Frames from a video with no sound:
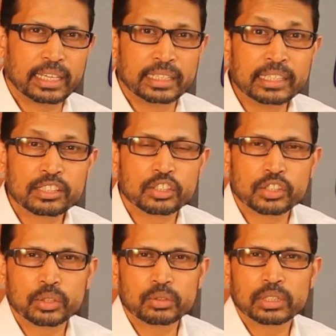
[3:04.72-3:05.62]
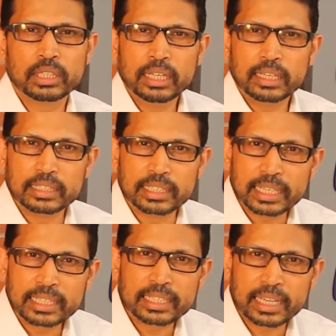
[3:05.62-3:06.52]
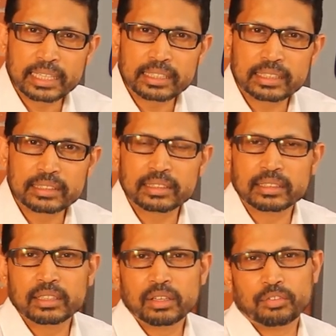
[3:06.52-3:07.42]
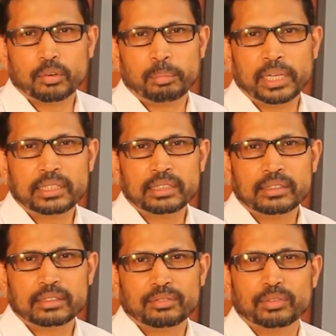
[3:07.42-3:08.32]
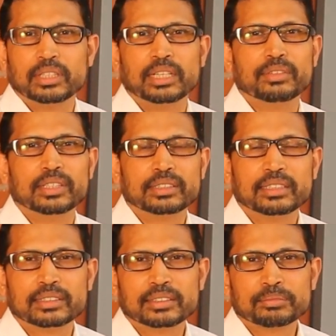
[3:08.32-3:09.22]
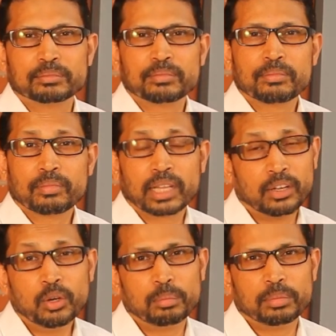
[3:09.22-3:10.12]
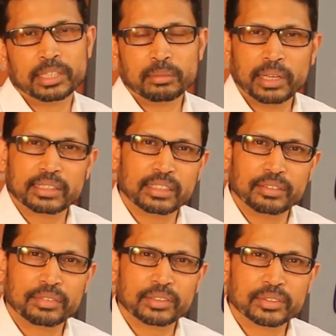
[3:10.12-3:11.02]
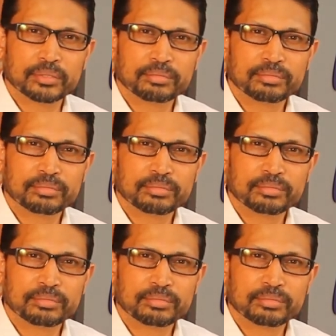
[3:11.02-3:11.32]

an institute dedicated for patients with liver disease. I hope it makes a difference.